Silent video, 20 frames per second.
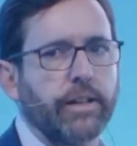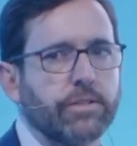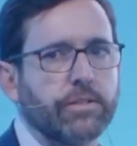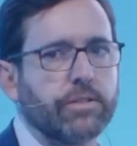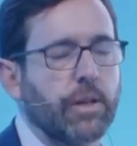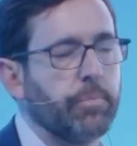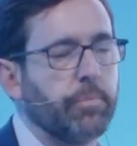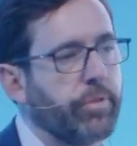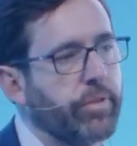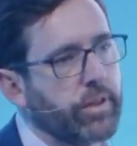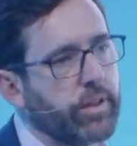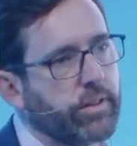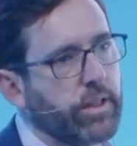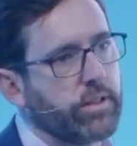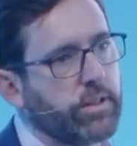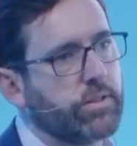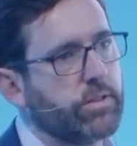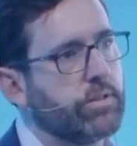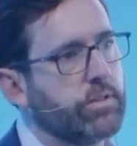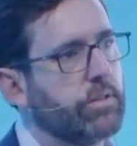something
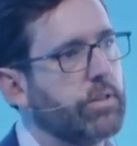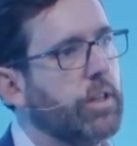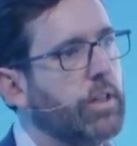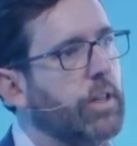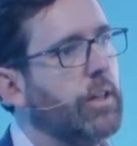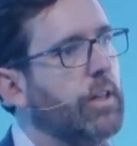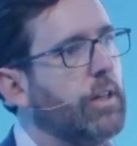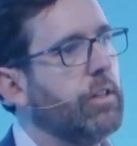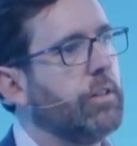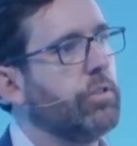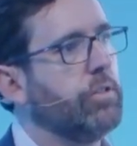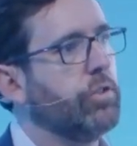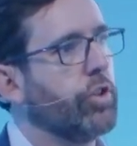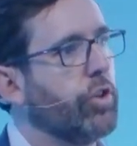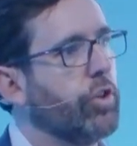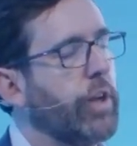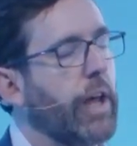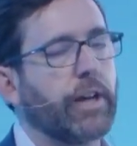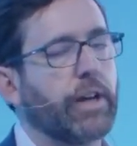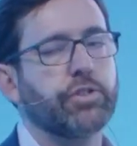that you
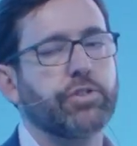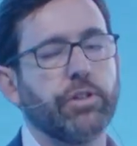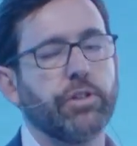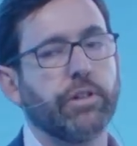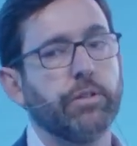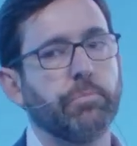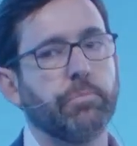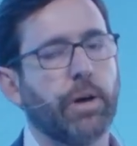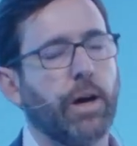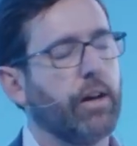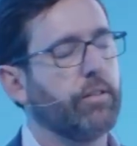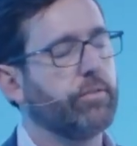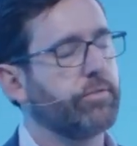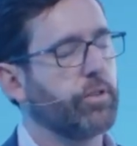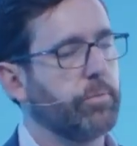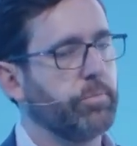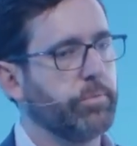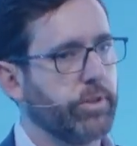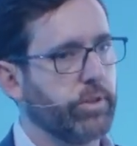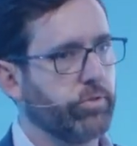don't actually buy
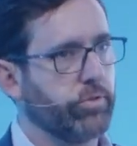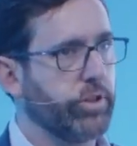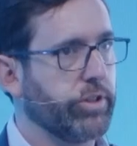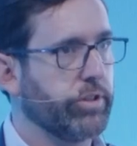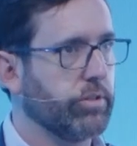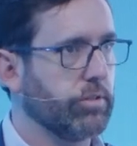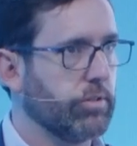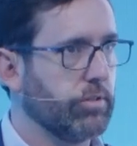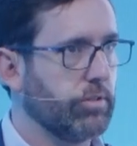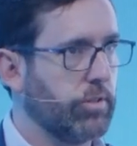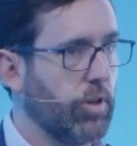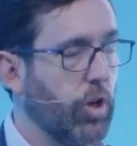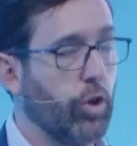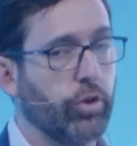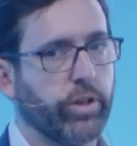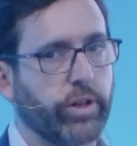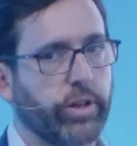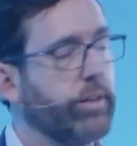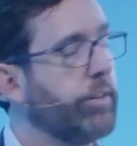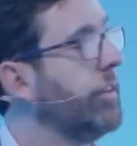from the real
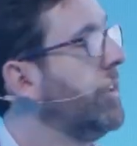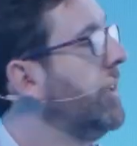owner,